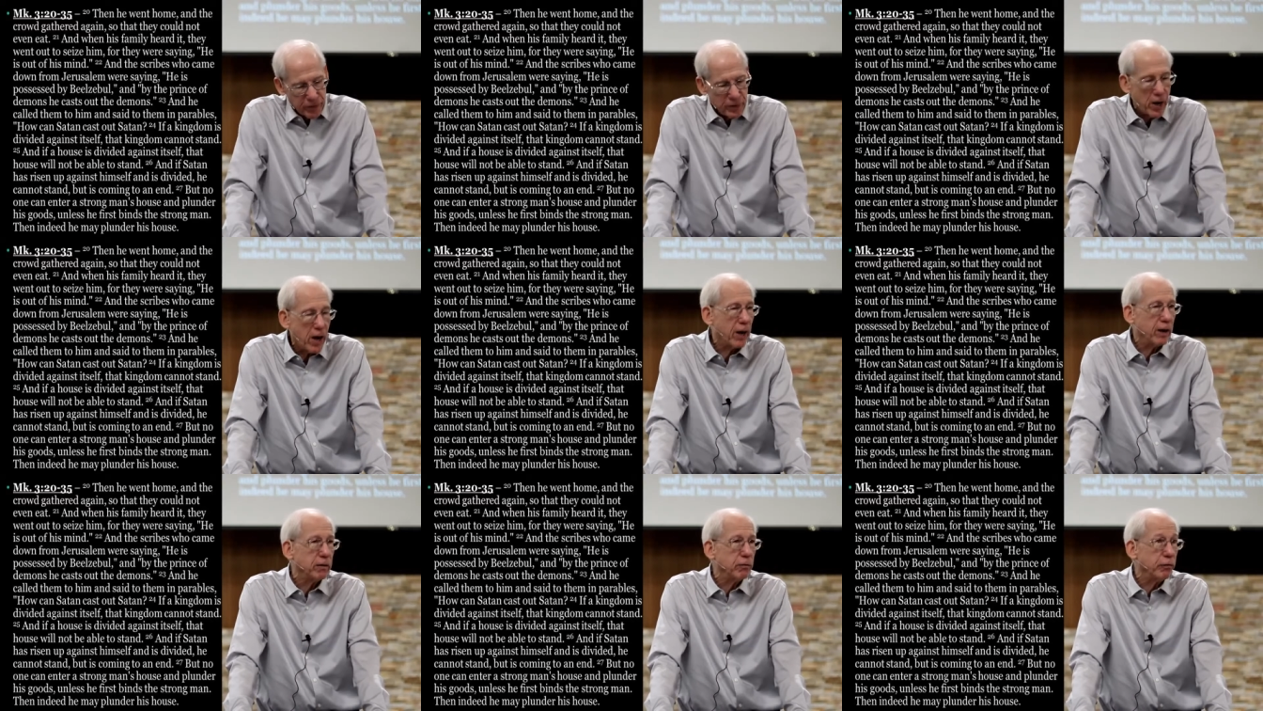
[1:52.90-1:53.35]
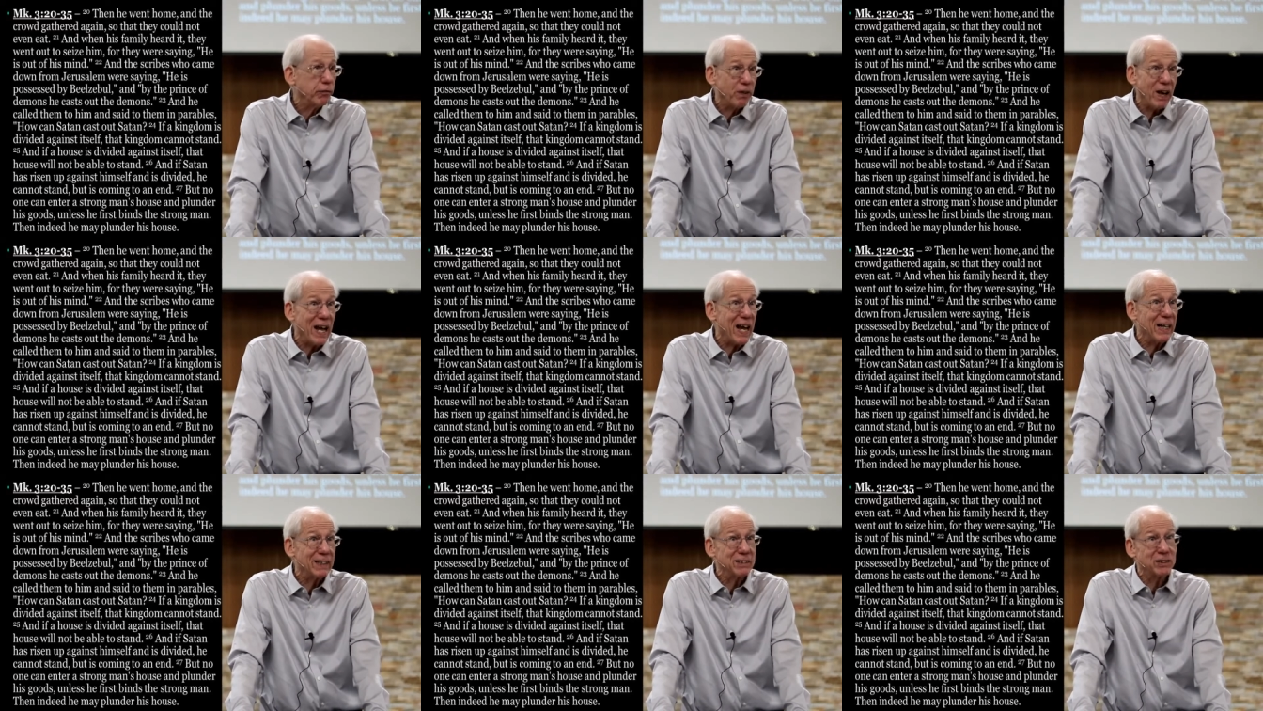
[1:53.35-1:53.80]
not
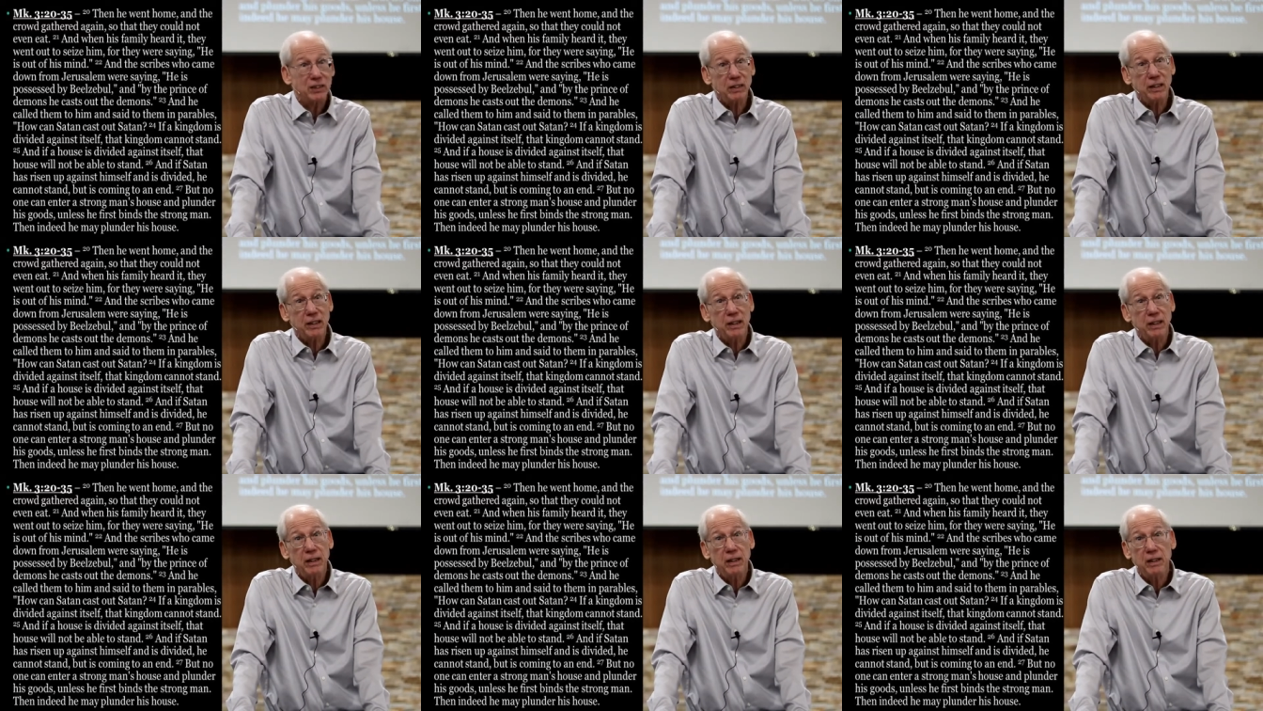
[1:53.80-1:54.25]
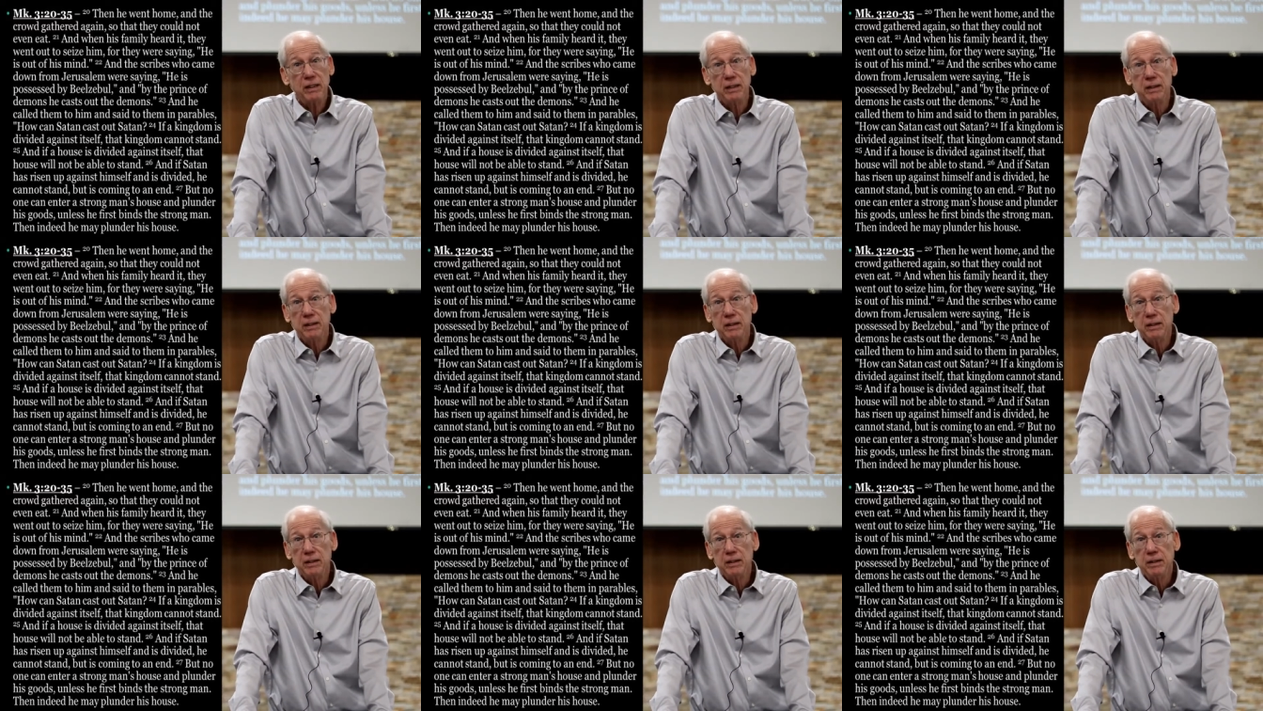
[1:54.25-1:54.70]
fasting,
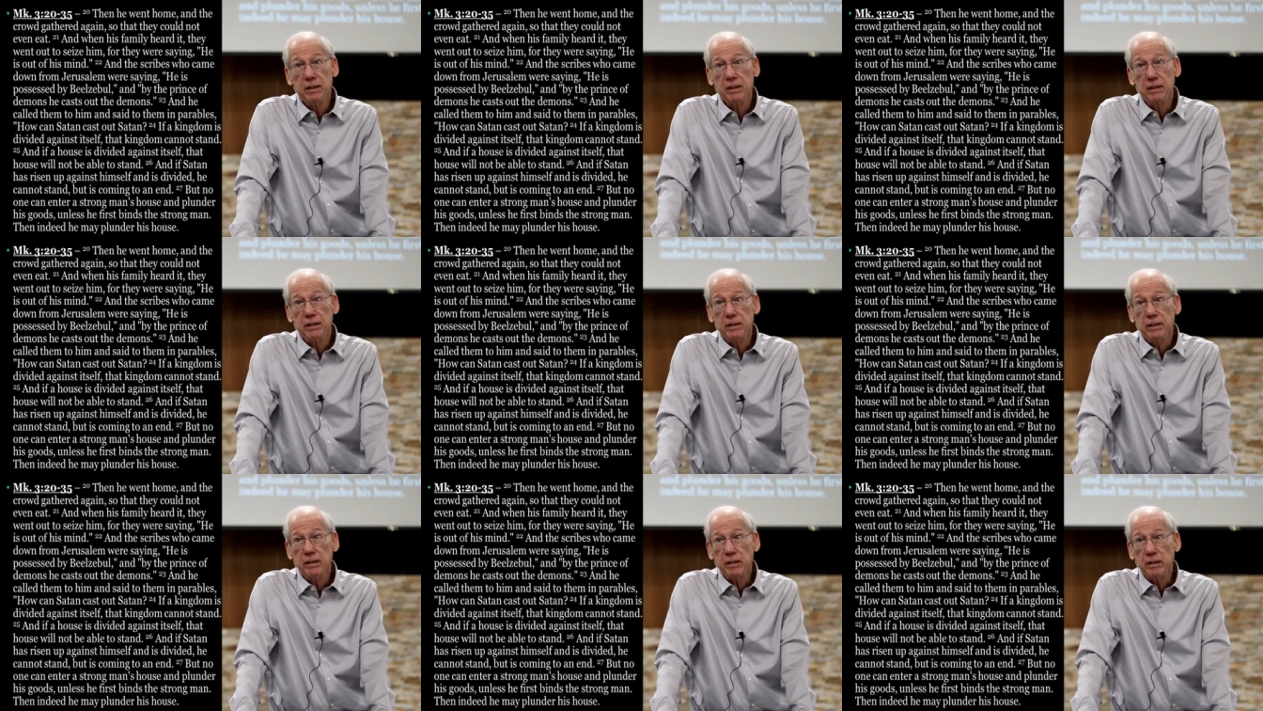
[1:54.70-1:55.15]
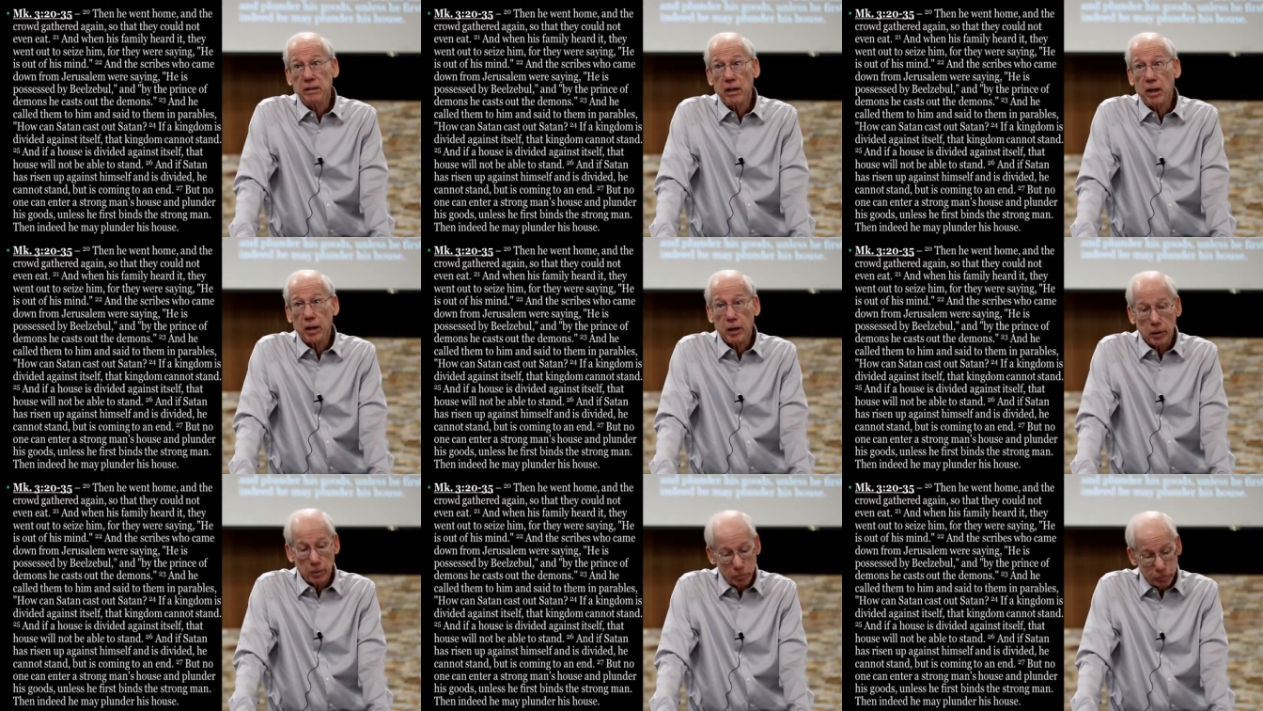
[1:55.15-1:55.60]

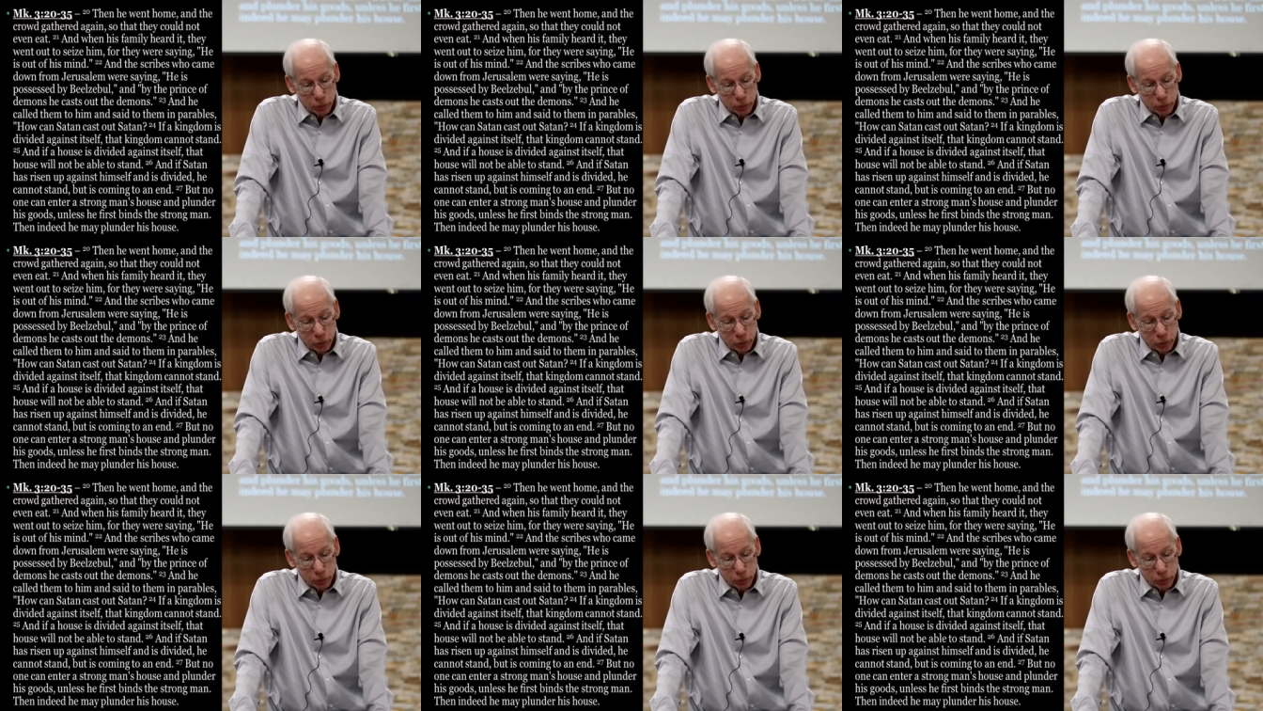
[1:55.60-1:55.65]
not